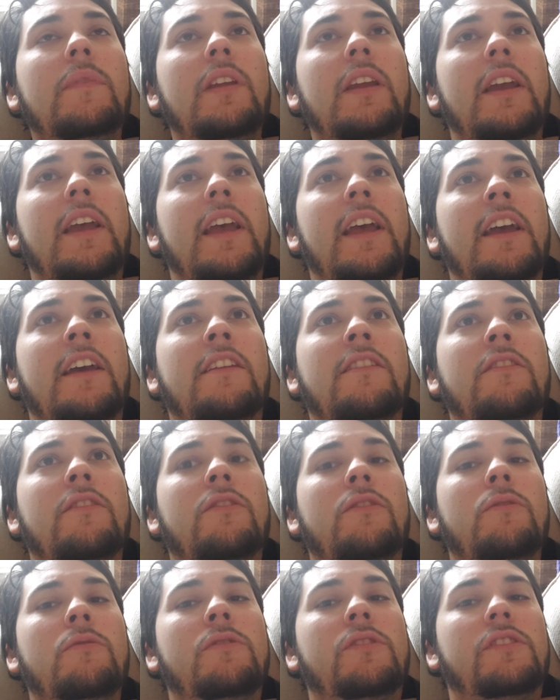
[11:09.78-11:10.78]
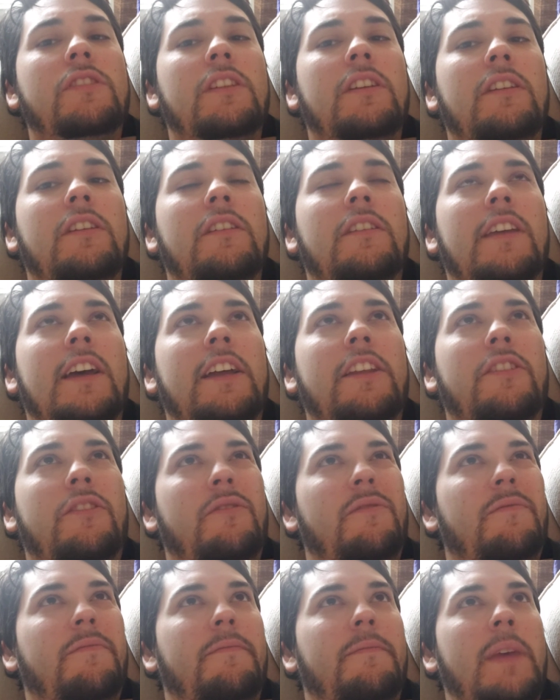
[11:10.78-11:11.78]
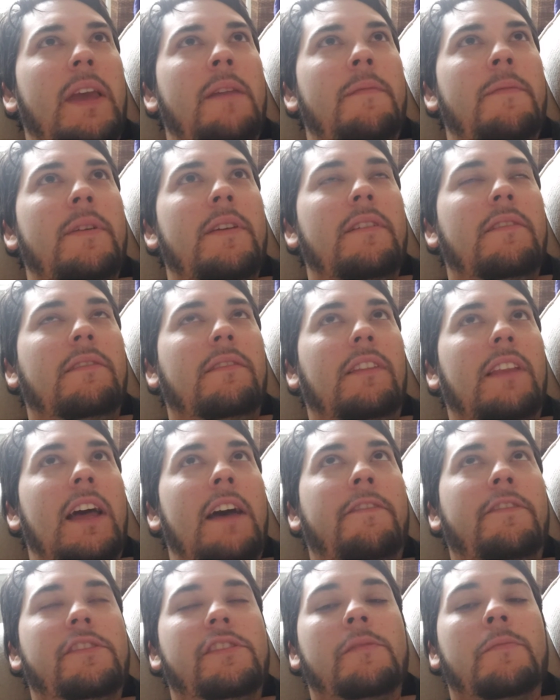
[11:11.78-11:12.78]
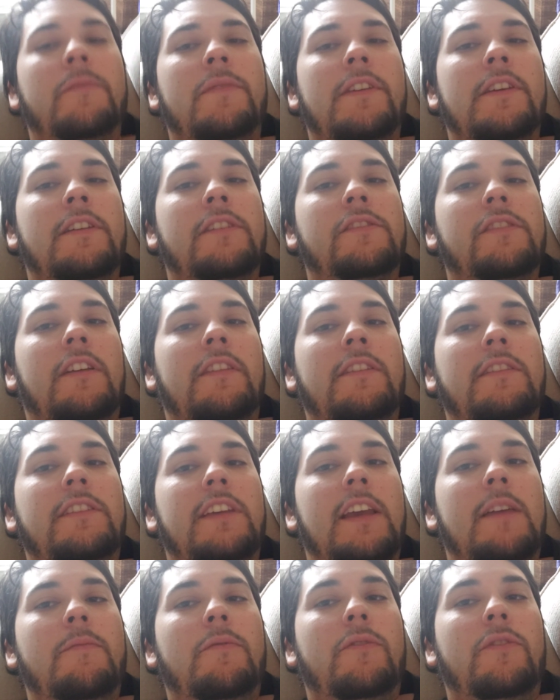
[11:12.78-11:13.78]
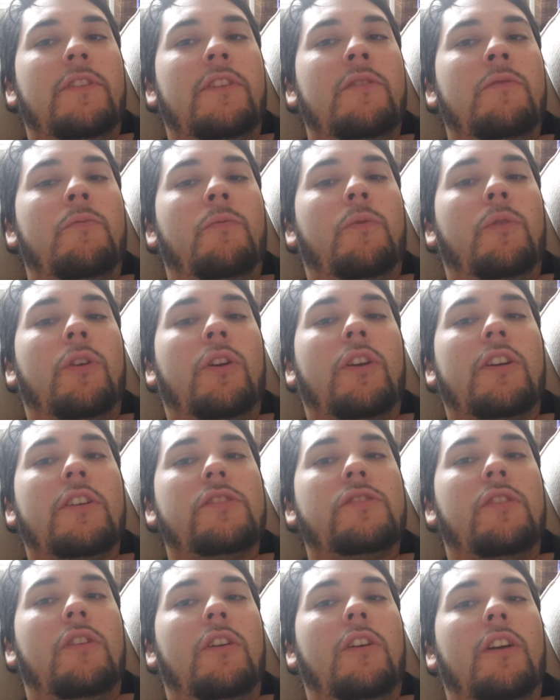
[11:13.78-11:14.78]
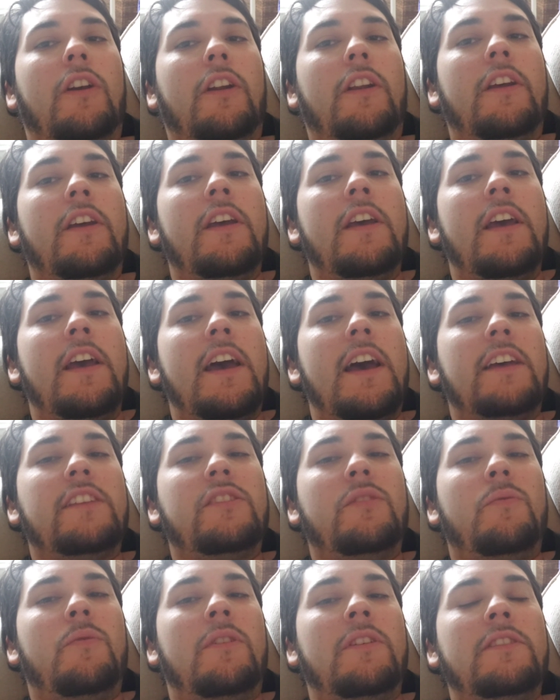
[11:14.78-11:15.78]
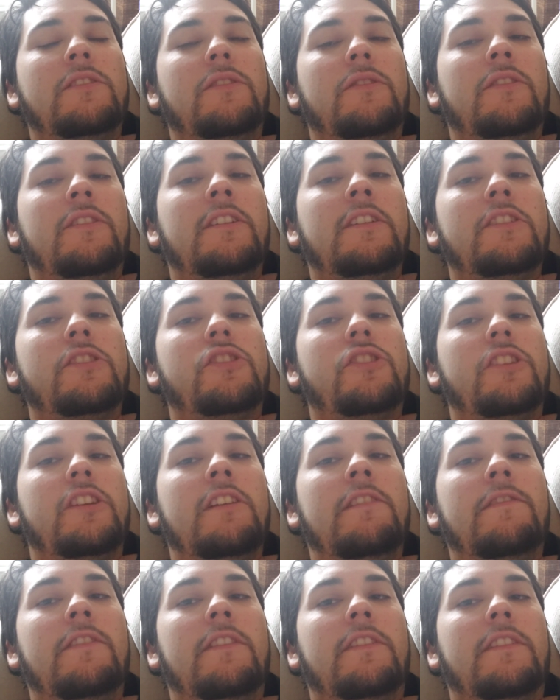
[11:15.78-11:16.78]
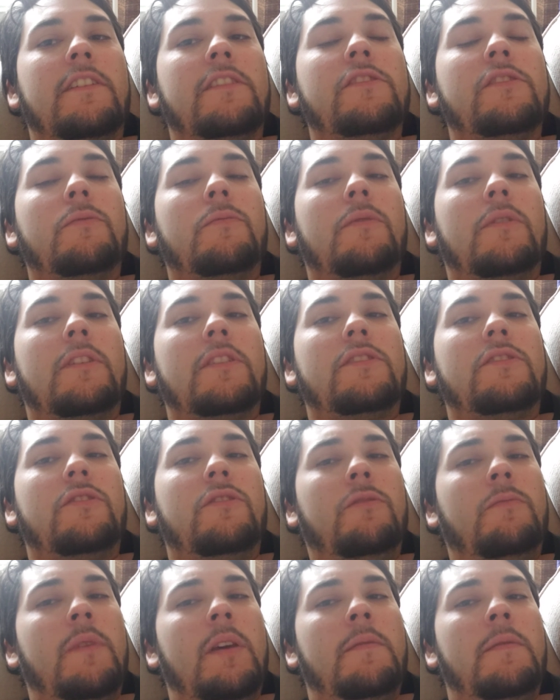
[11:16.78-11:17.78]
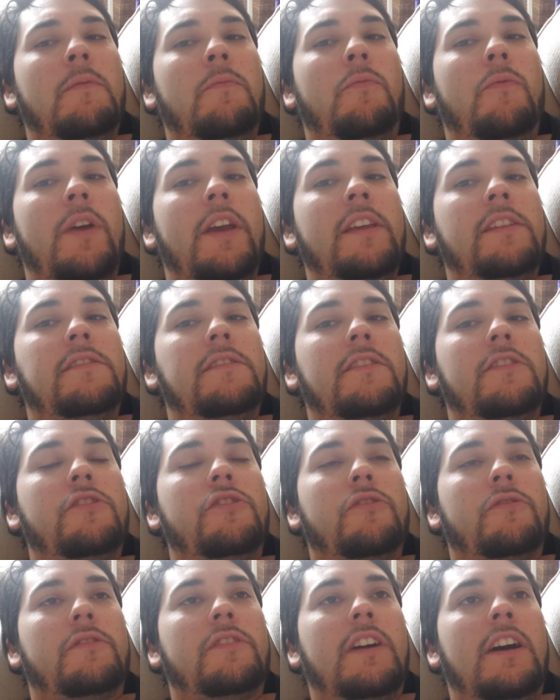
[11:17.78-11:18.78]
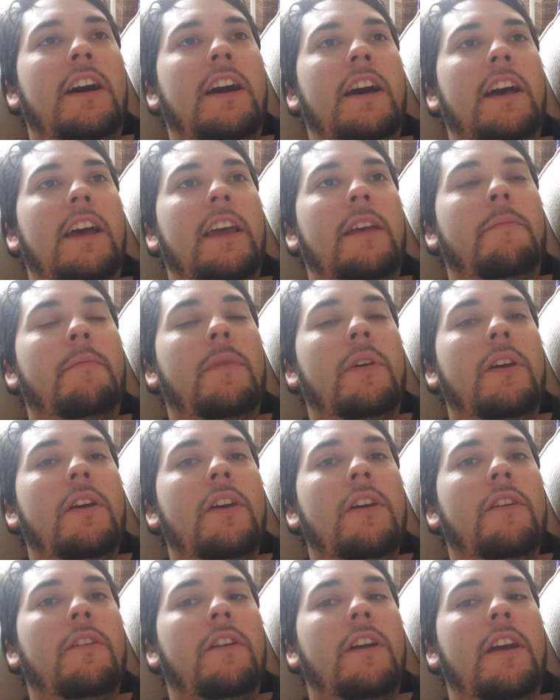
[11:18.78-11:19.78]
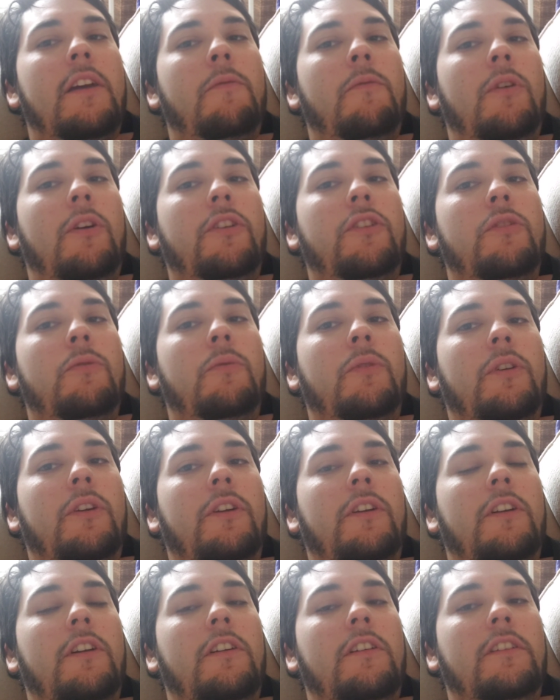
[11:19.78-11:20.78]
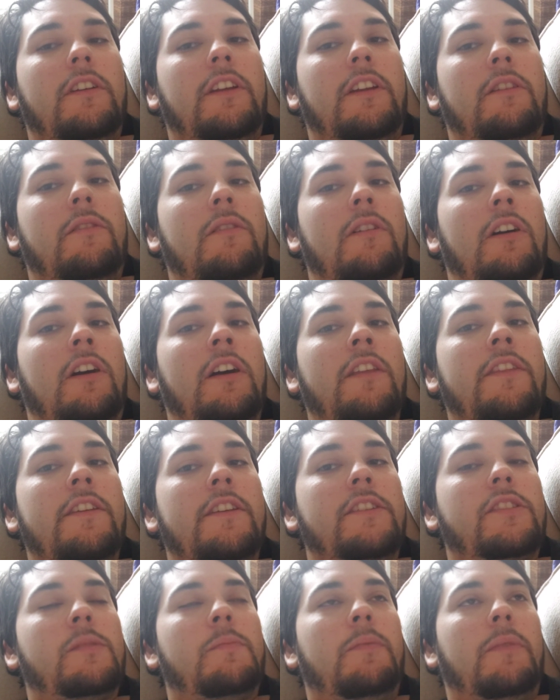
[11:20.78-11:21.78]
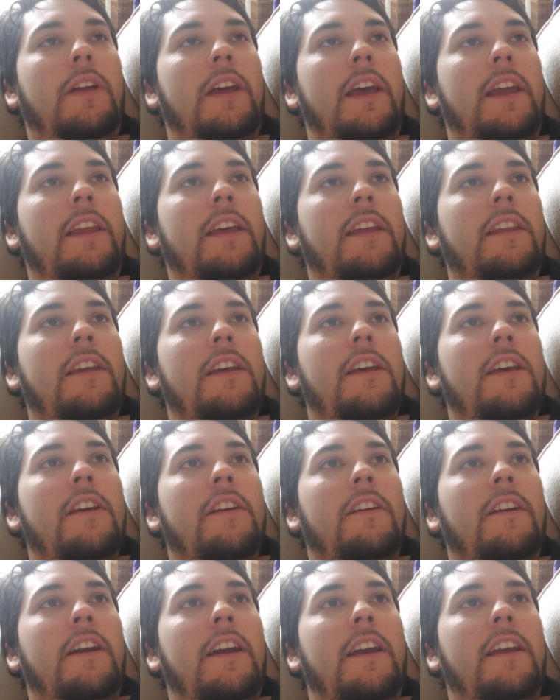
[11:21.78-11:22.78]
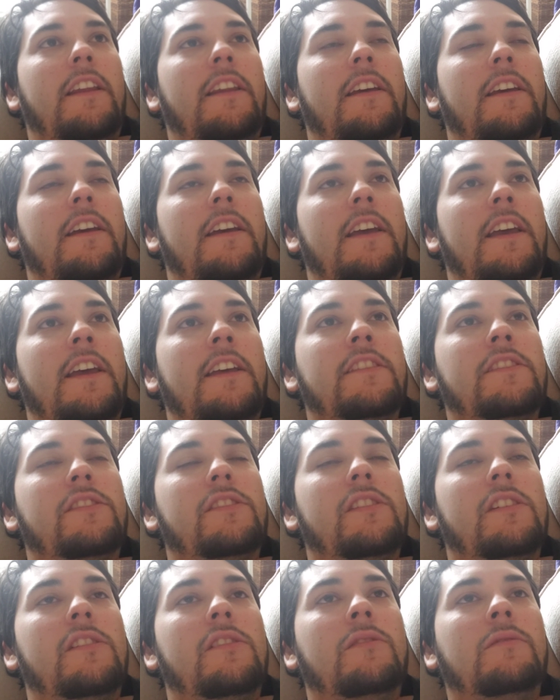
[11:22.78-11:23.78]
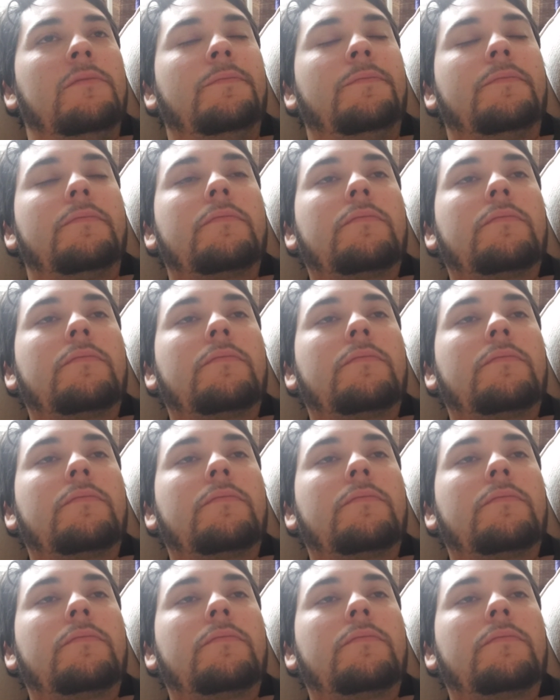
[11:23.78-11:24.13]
and you see that you maybe left some things on the table. You didn't work as hard as you wanted to. You didn't achieve the things you wanted to. You maybe wasted your time, right, while you were, on this planet, right? And so,